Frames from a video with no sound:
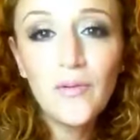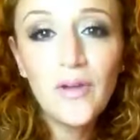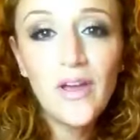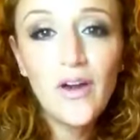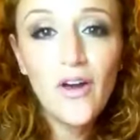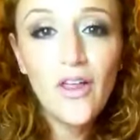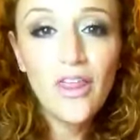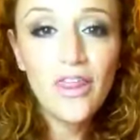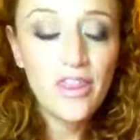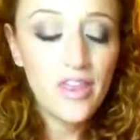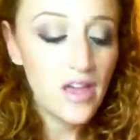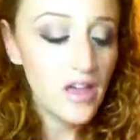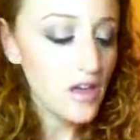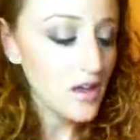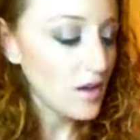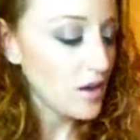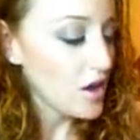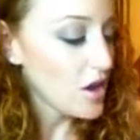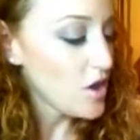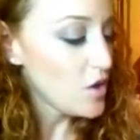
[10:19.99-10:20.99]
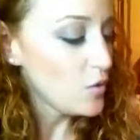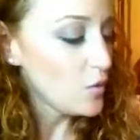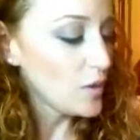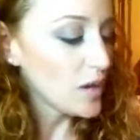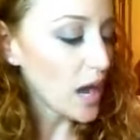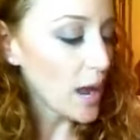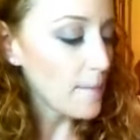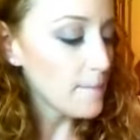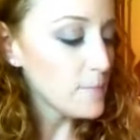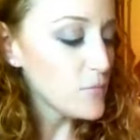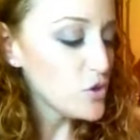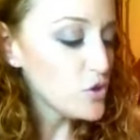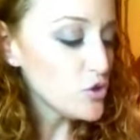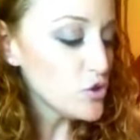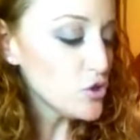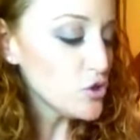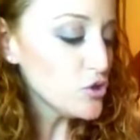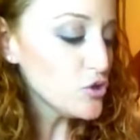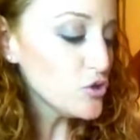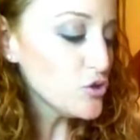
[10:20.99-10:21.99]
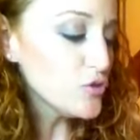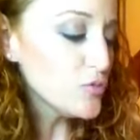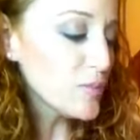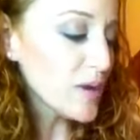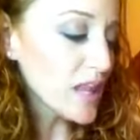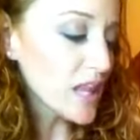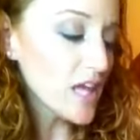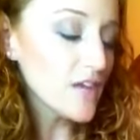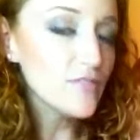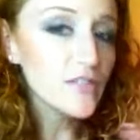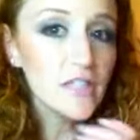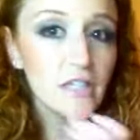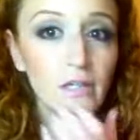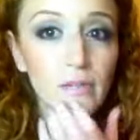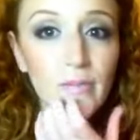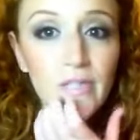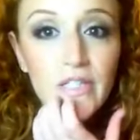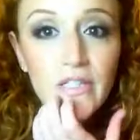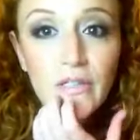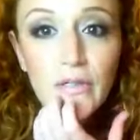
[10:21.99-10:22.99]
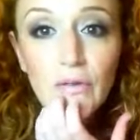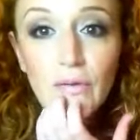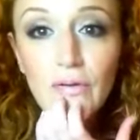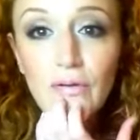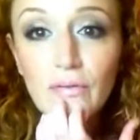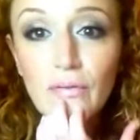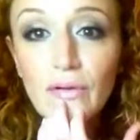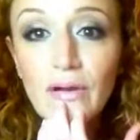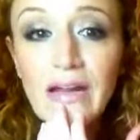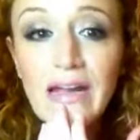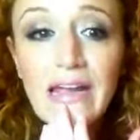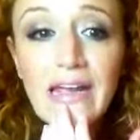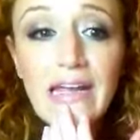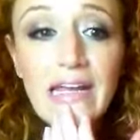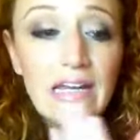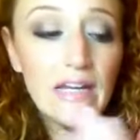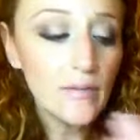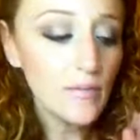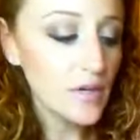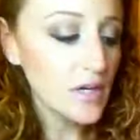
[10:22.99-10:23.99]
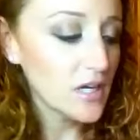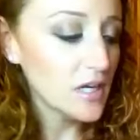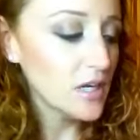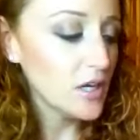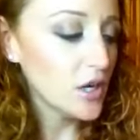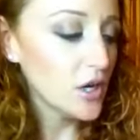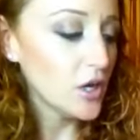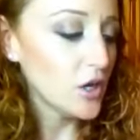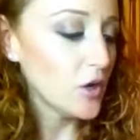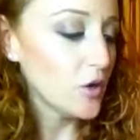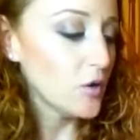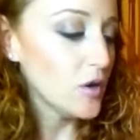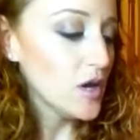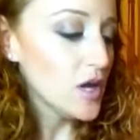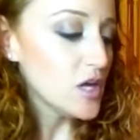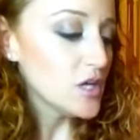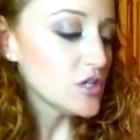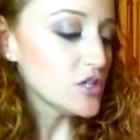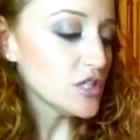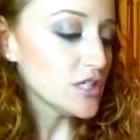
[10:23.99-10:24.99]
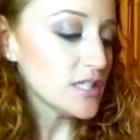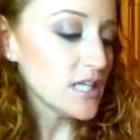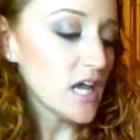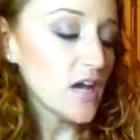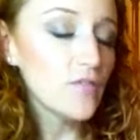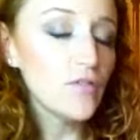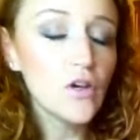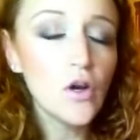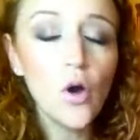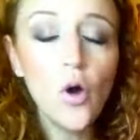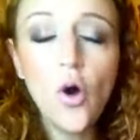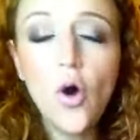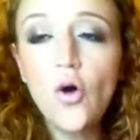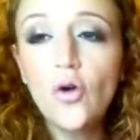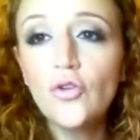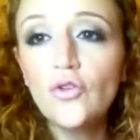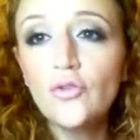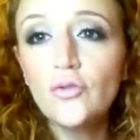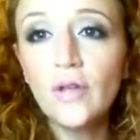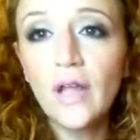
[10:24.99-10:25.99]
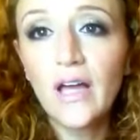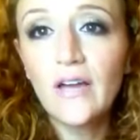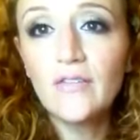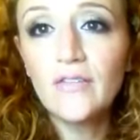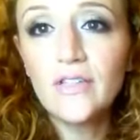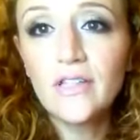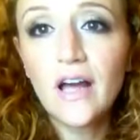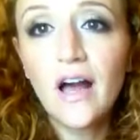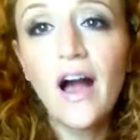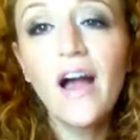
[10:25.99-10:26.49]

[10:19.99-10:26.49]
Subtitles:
We all think, oh, when I move, my life's going to be so great. I'm going to, you know, just have a whole new lifestyle.